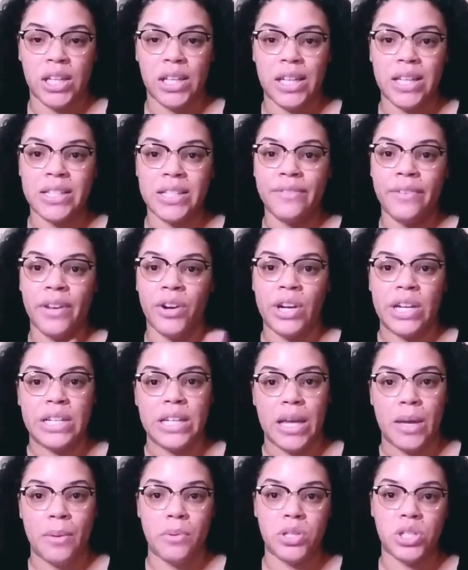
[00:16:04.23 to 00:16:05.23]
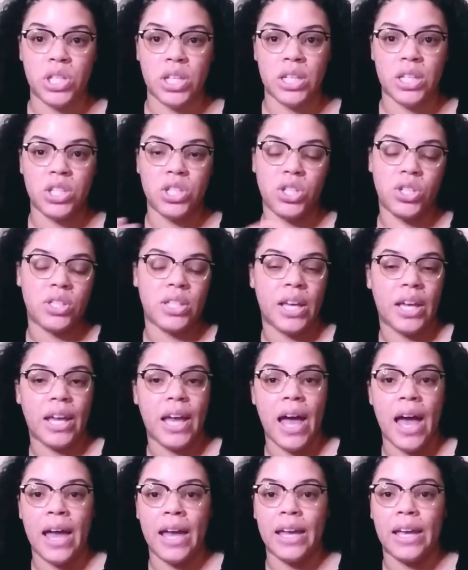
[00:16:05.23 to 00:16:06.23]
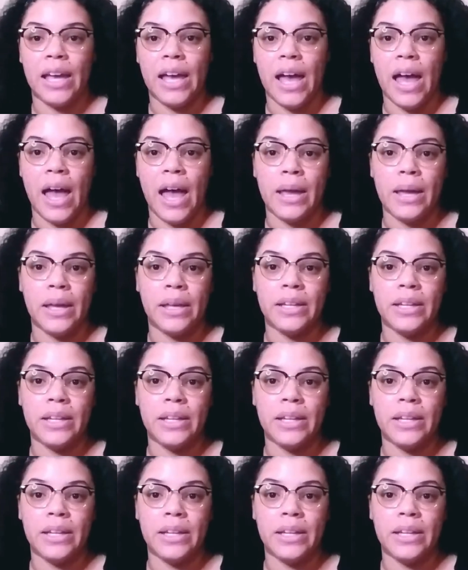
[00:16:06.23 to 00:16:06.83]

is very damaging and she's like i i